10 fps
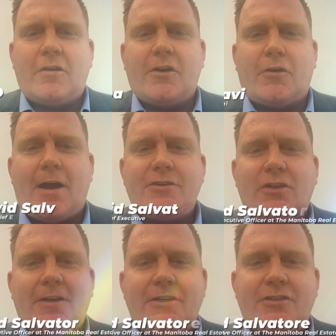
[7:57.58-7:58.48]

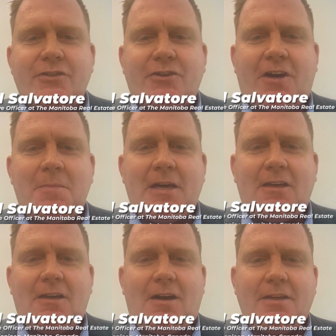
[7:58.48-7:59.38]
congratulations,
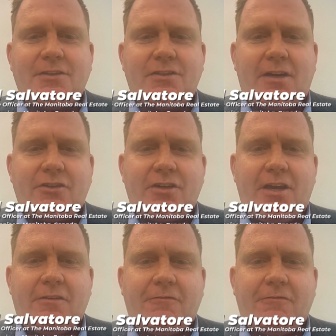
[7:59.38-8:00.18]
Carmela, on such a